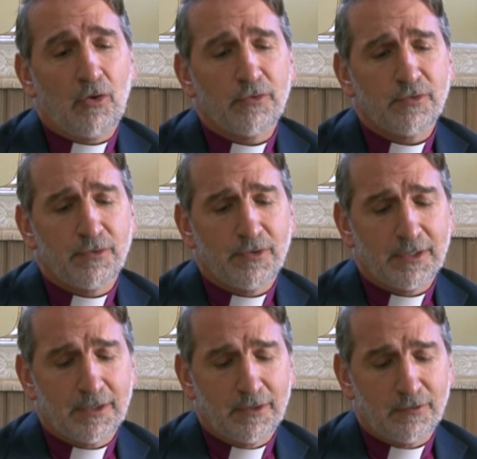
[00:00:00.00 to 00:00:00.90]
I also
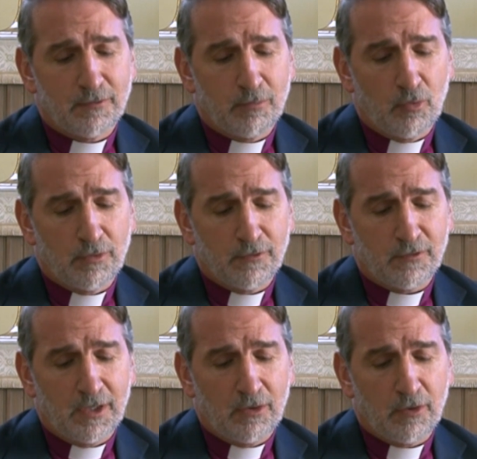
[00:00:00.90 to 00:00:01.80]
think that it's important to
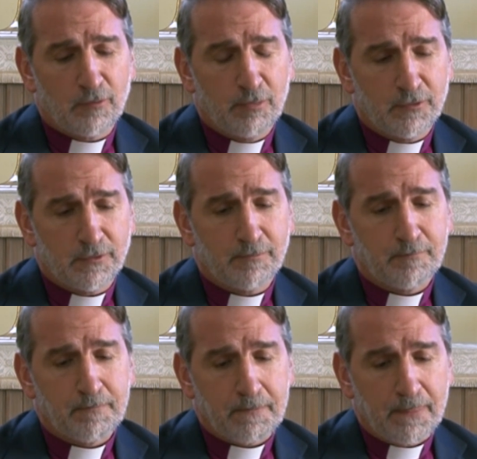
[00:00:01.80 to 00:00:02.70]
say the
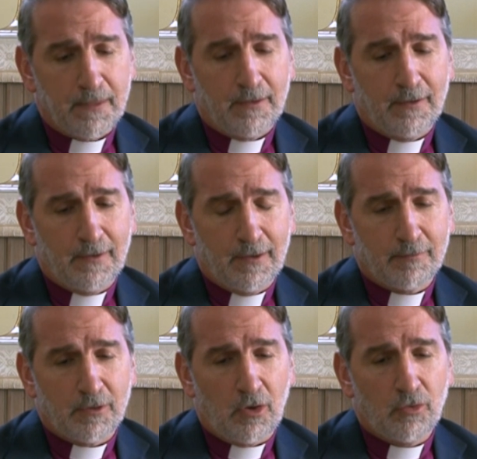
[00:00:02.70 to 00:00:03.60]
Archbishop,
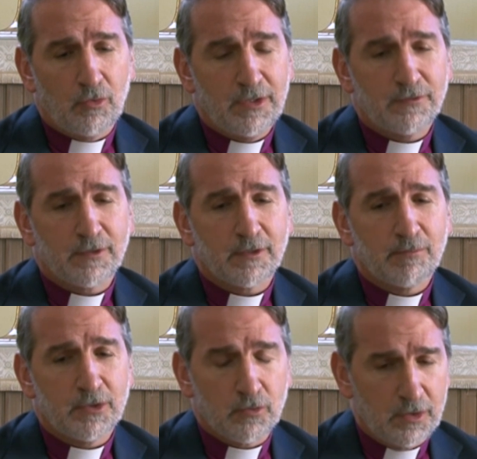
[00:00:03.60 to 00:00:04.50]
although he's going to
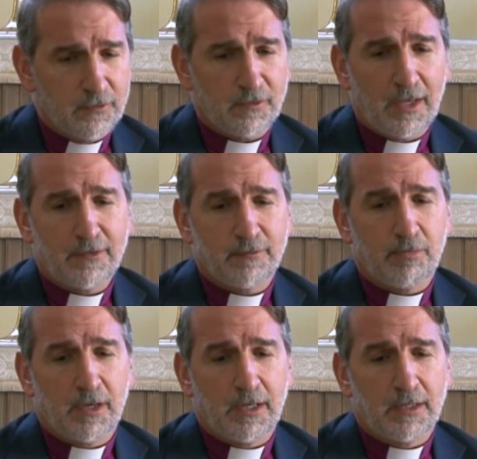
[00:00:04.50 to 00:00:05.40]
be
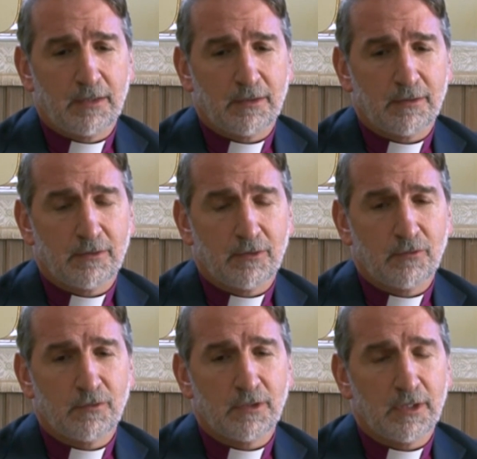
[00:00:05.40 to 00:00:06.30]
criticized by
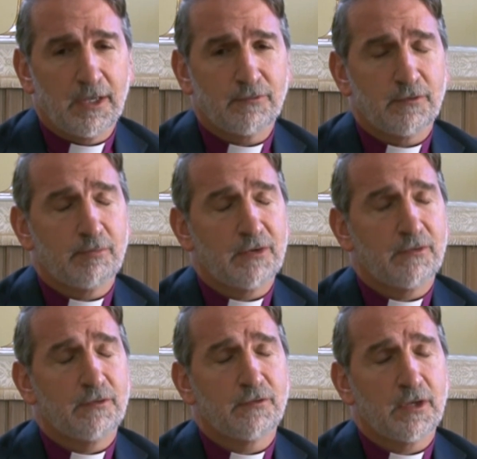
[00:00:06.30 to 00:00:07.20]
those in the left,
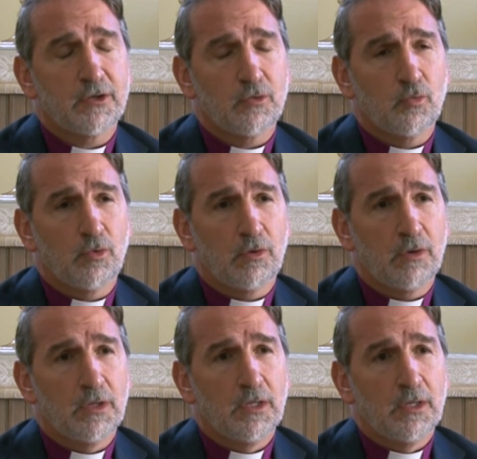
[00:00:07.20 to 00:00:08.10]
especially the secular
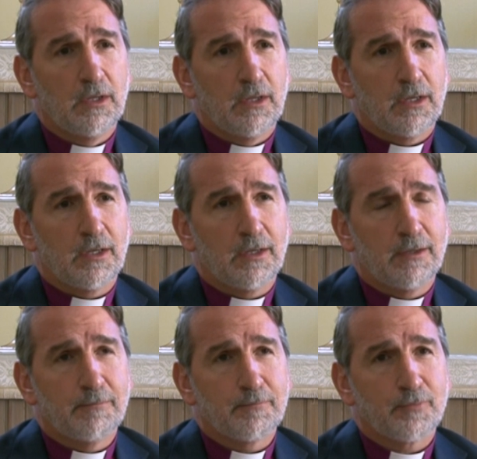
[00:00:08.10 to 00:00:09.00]
world,
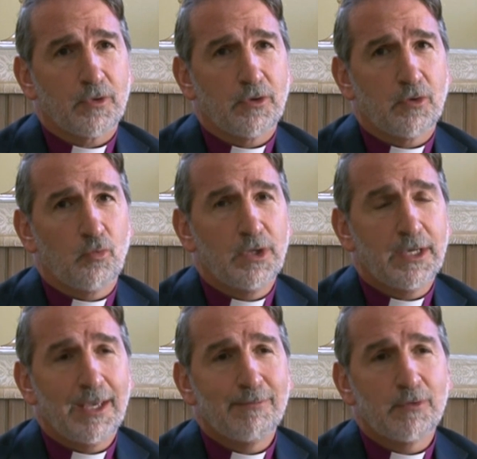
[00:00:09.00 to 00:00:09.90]
we
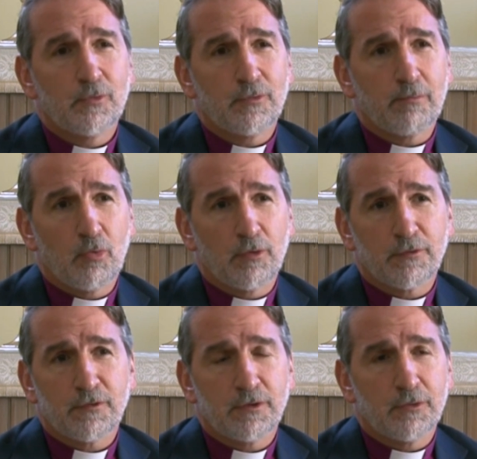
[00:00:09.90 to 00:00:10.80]
came in with
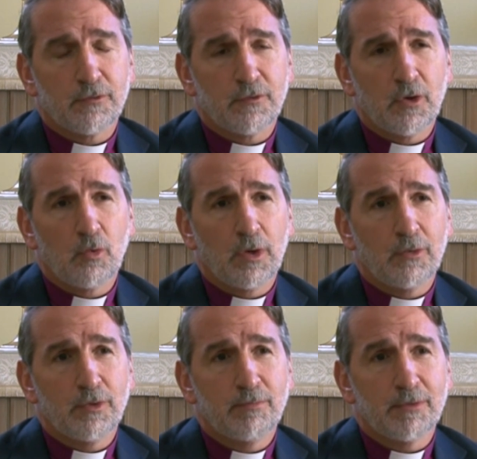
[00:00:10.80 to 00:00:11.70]
reports that there was no
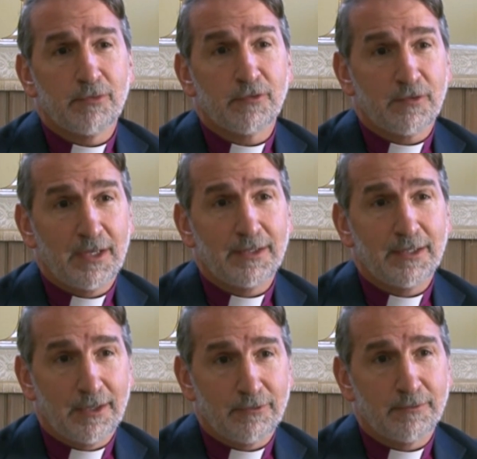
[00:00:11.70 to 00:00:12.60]
way we'd be able to stay
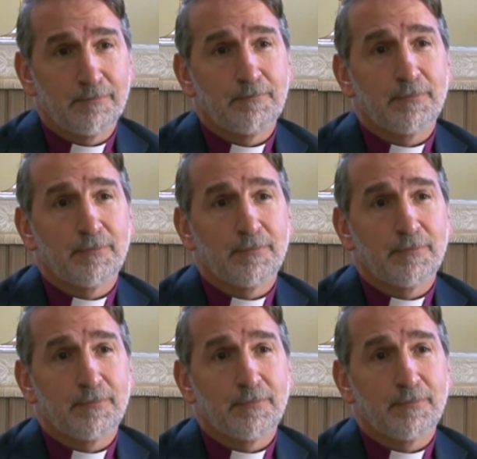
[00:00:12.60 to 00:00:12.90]
together.